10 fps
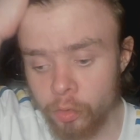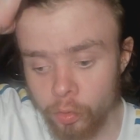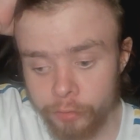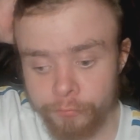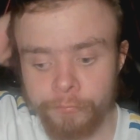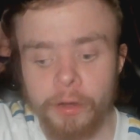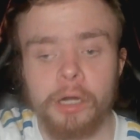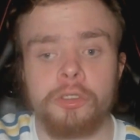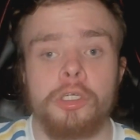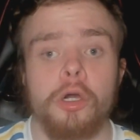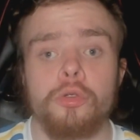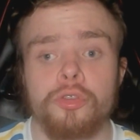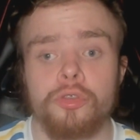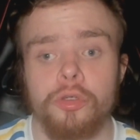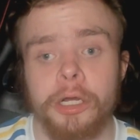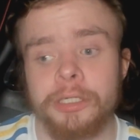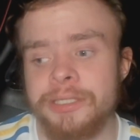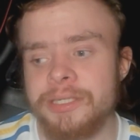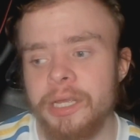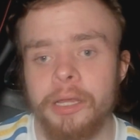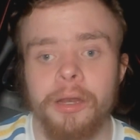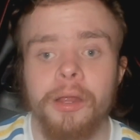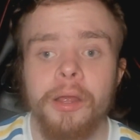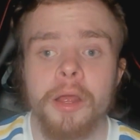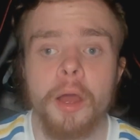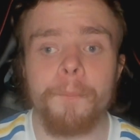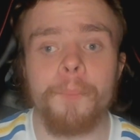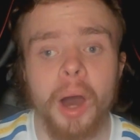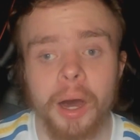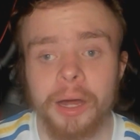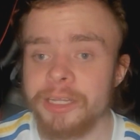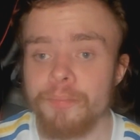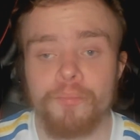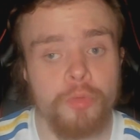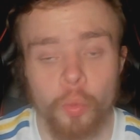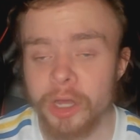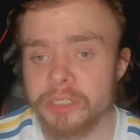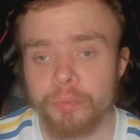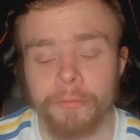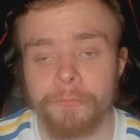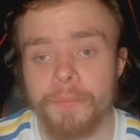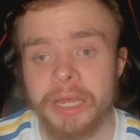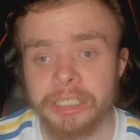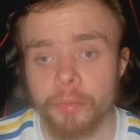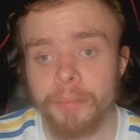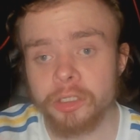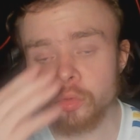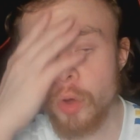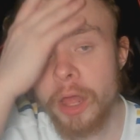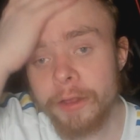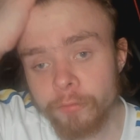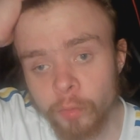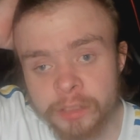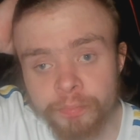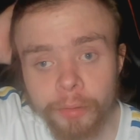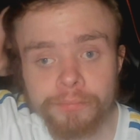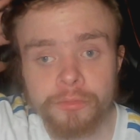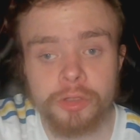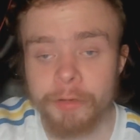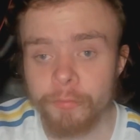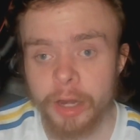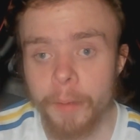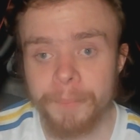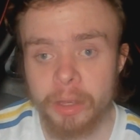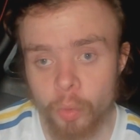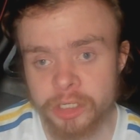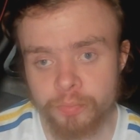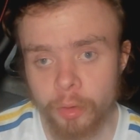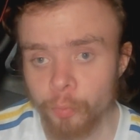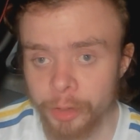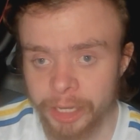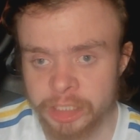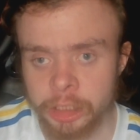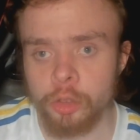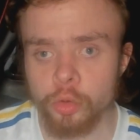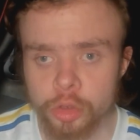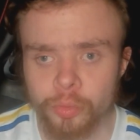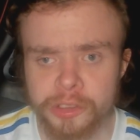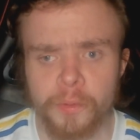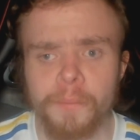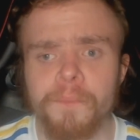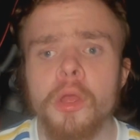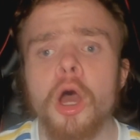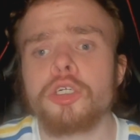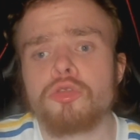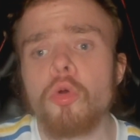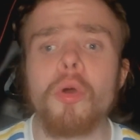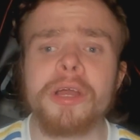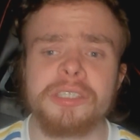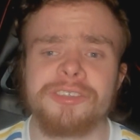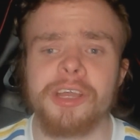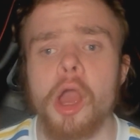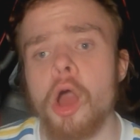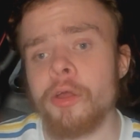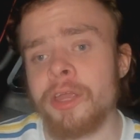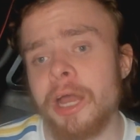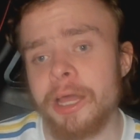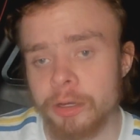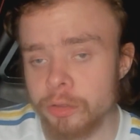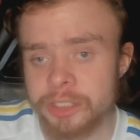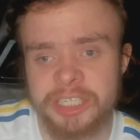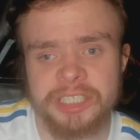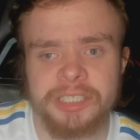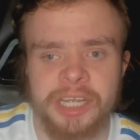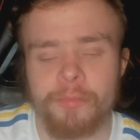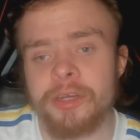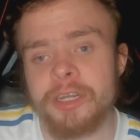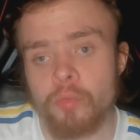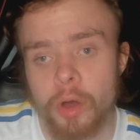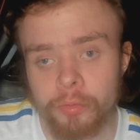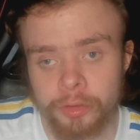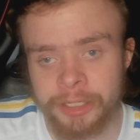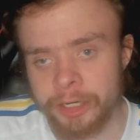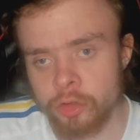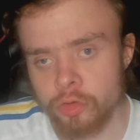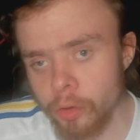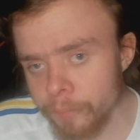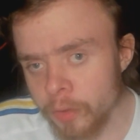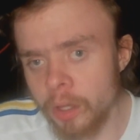calling for Fark to go soon. I could see it. But in the West Brom for me is a must win. If we don't beat West Brom, we actually lose to West Brom. A draw, I can say, okay, they were a decent team. We did well to get a draw.